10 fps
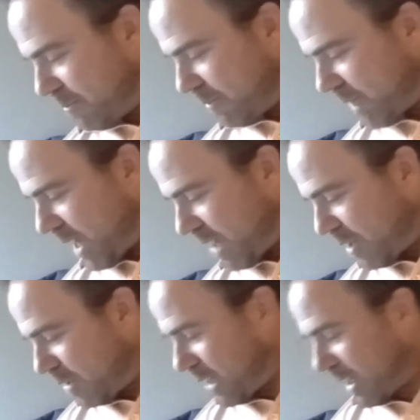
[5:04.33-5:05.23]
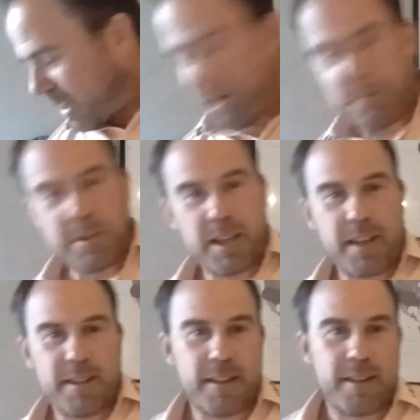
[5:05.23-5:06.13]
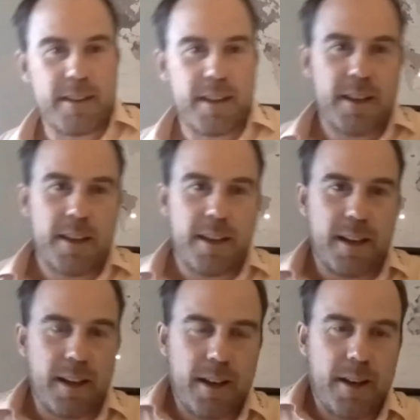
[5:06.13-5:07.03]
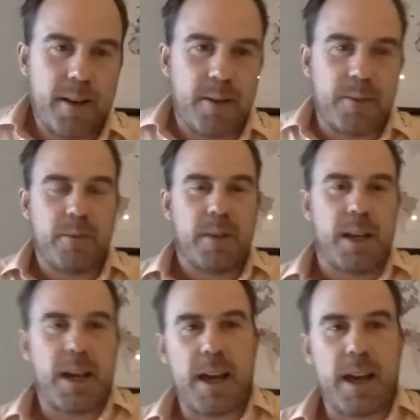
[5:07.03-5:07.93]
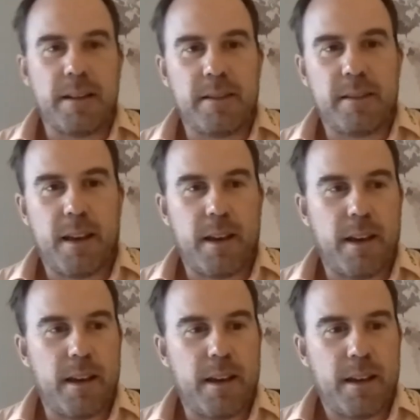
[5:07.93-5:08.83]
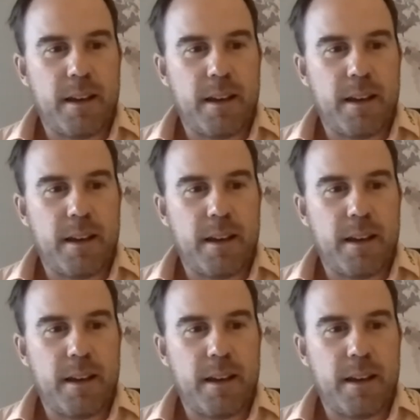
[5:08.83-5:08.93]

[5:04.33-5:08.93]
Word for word: yeah, I think I'll get that updated. Um, and, uh,